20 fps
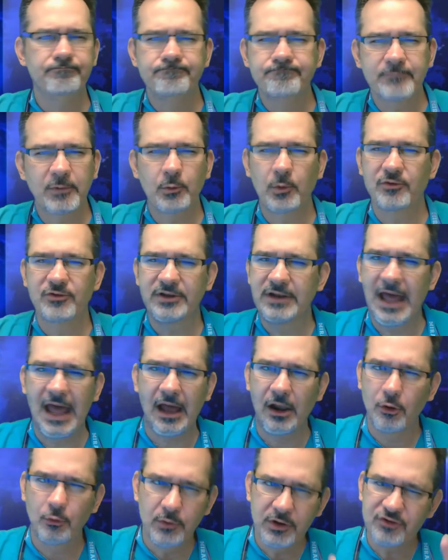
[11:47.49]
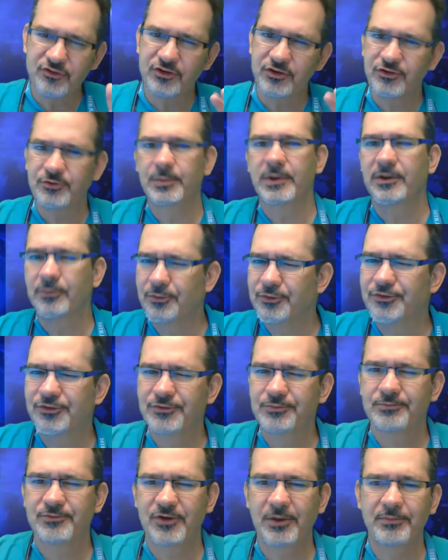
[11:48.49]
It wasn't Aloysius, but it was
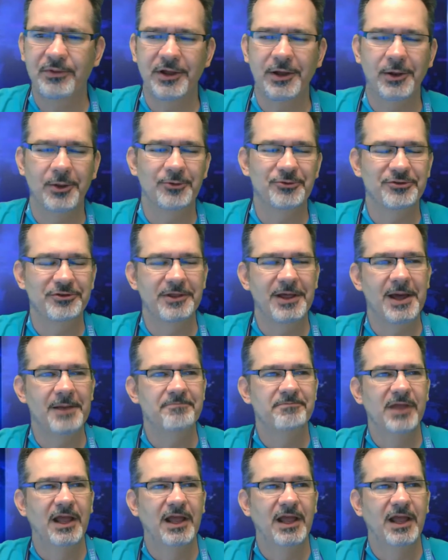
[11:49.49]
something close to that.